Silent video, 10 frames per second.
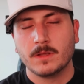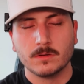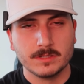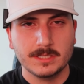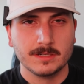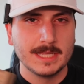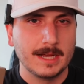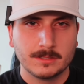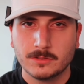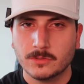or ZR
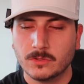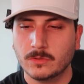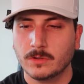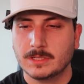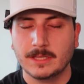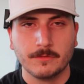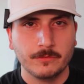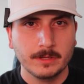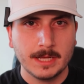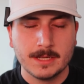Tactical or Taylor
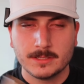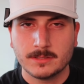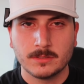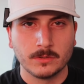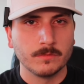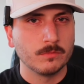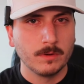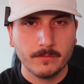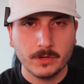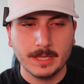Freelance or
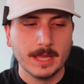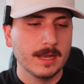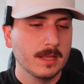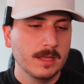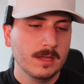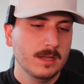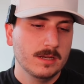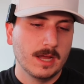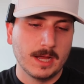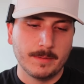whoever you get,
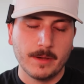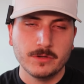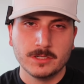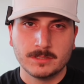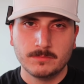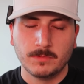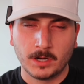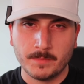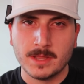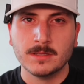I would just
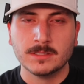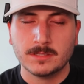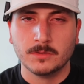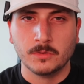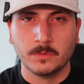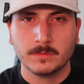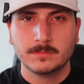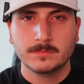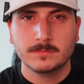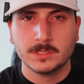recommend to
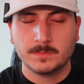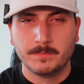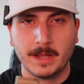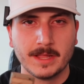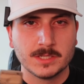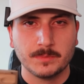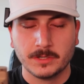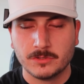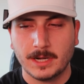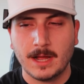just buy that spring
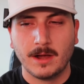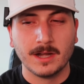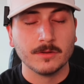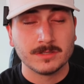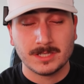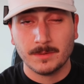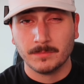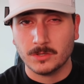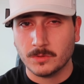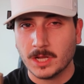straight out. I know
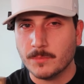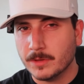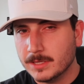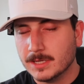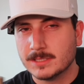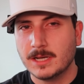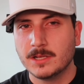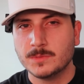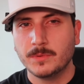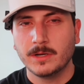some do come with the
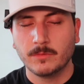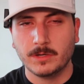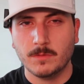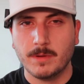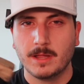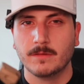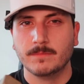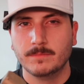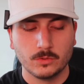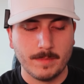extended spring when you buy the
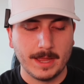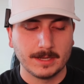actual mag